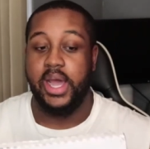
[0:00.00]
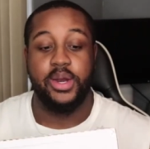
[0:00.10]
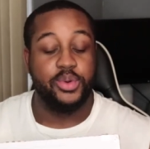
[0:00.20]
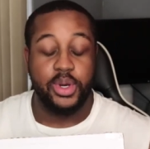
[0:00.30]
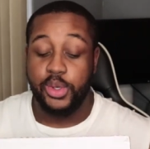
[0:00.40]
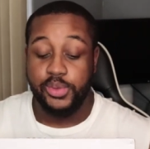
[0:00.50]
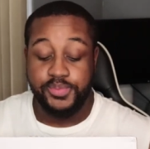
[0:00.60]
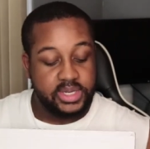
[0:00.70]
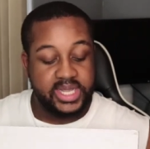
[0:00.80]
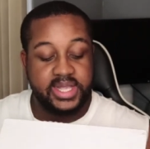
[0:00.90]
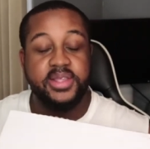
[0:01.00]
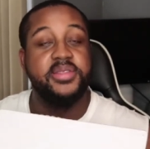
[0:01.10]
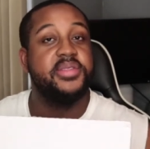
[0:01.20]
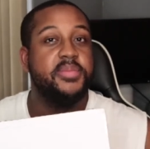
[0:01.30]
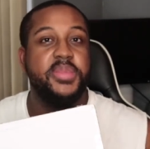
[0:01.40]
don't know. They didn't
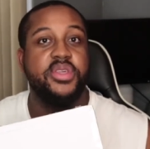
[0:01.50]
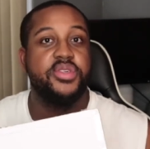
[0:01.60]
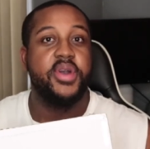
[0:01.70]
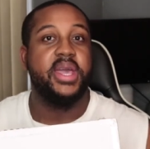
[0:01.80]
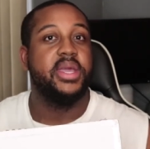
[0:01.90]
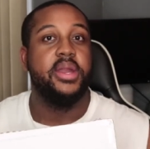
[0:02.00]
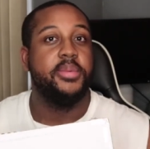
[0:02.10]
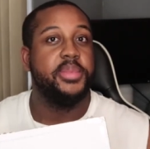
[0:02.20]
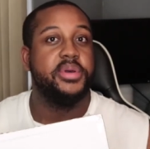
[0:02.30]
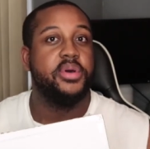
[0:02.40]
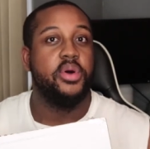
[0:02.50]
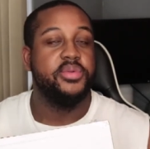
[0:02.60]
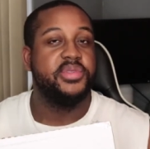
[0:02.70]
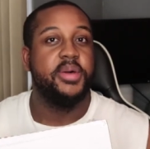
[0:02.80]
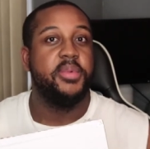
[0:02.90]
send me a tracking number
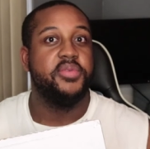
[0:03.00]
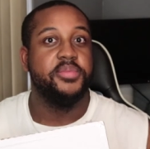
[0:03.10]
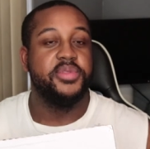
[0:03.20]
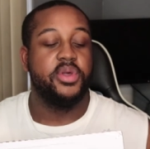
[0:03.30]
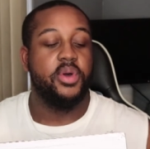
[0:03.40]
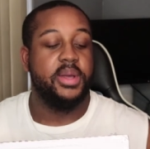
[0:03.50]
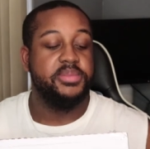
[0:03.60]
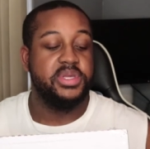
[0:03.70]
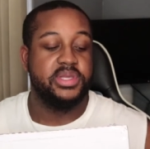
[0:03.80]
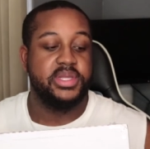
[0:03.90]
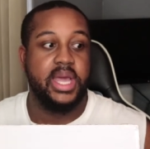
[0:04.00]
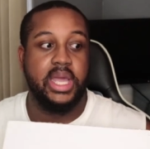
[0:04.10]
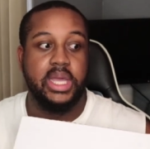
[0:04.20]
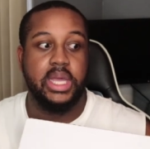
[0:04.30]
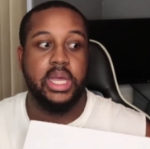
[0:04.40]
on some of them, so I'm just
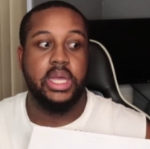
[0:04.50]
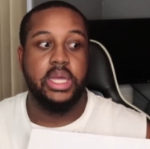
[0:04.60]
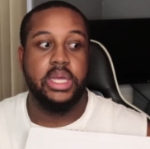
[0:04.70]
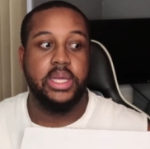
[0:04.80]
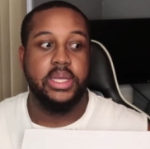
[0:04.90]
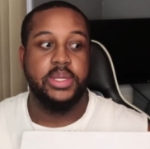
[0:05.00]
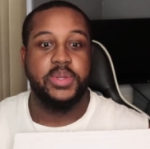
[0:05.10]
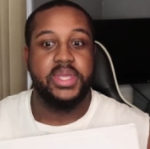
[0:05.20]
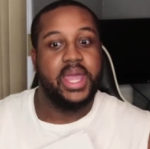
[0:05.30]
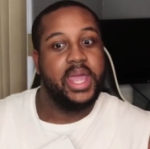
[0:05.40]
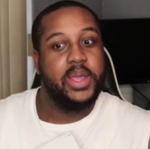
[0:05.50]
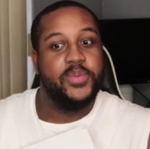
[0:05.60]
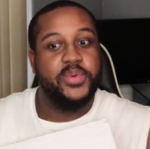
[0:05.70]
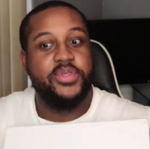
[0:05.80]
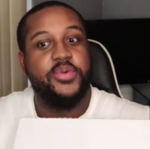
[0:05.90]
like, okay,
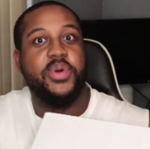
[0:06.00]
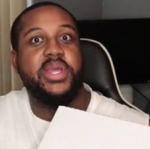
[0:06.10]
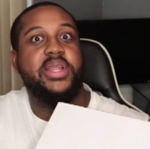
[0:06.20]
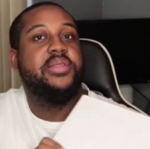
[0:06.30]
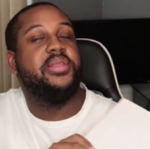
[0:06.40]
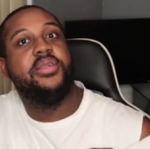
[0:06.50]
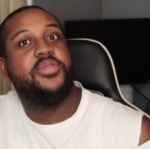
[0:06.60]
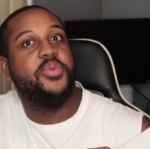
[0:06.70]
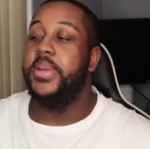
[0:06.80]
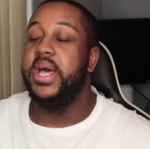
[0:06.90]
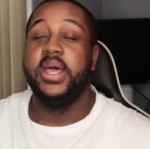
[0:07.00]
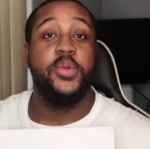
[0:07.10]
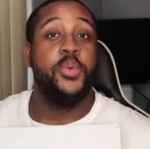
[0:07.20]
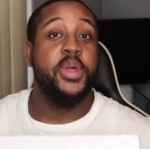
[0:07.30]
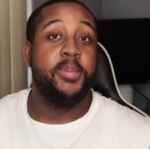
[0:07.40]
which one is this one? But
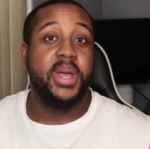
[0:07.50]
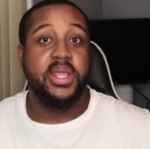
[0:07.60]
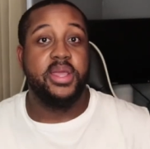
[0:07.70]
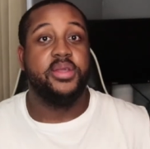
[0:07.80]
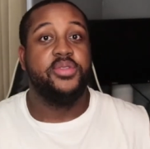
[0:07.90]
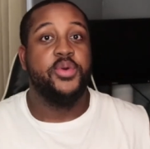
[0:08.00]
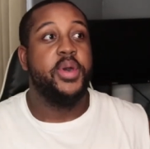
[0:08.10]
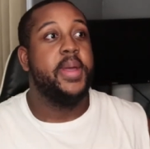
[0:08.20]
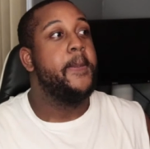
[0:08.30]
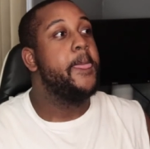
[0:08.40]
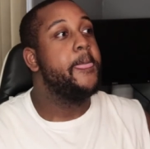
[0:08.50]
we're about to get into it.